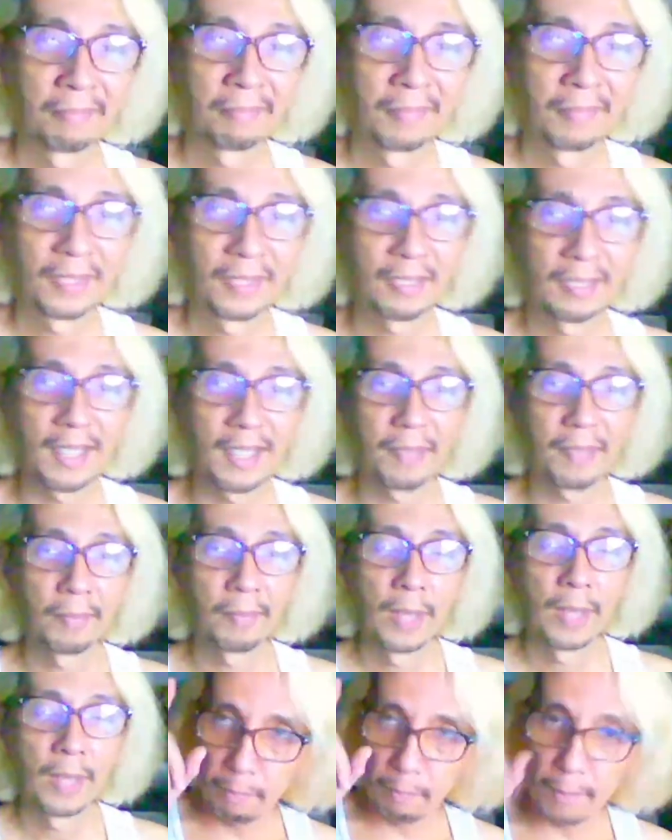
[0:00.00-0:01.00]
right?
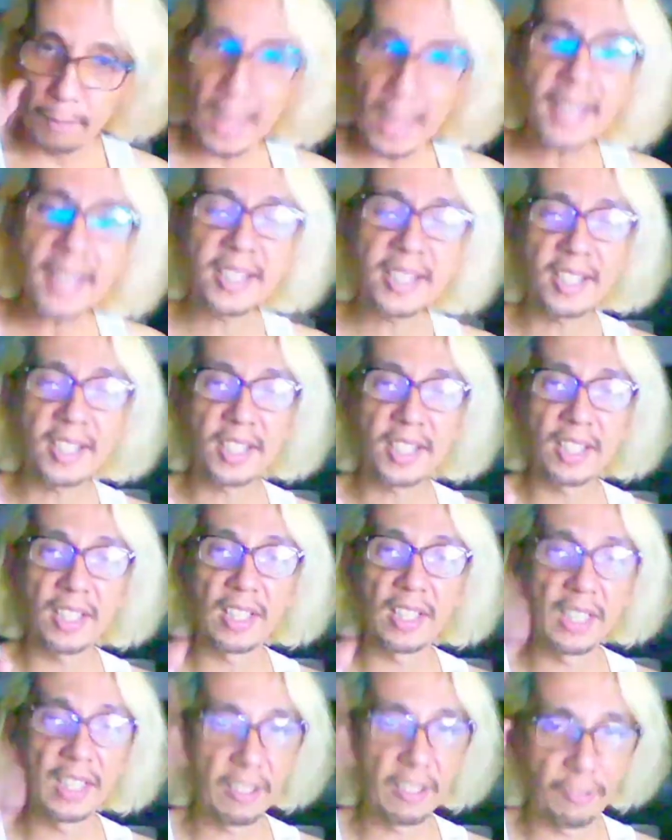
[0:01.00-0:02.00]
Pace,
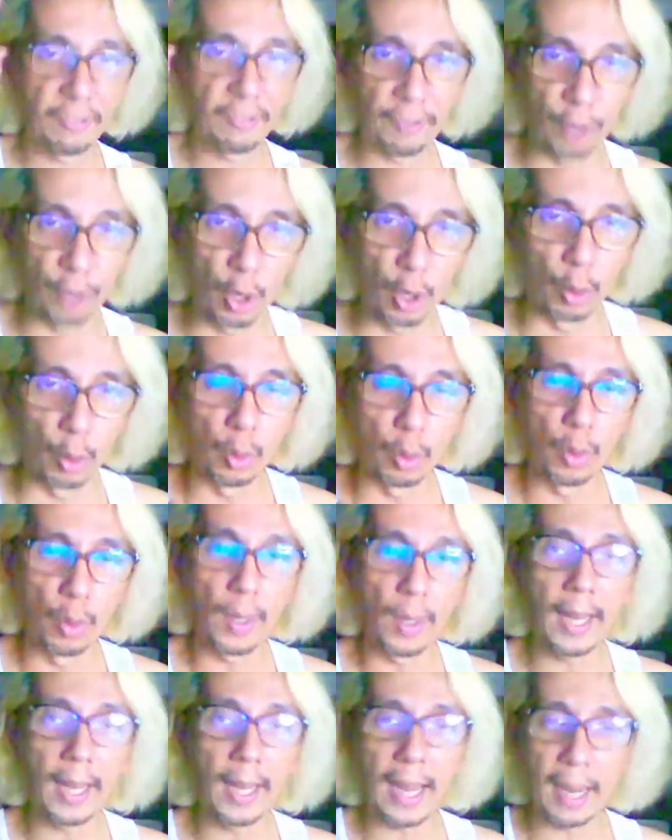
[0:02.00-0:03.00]
flow,
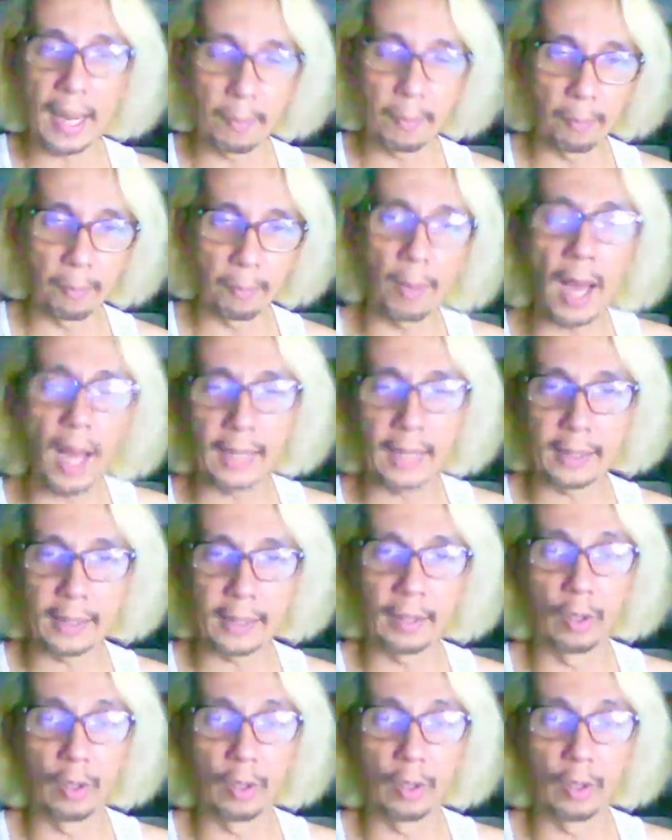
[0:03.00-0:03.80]
and plot,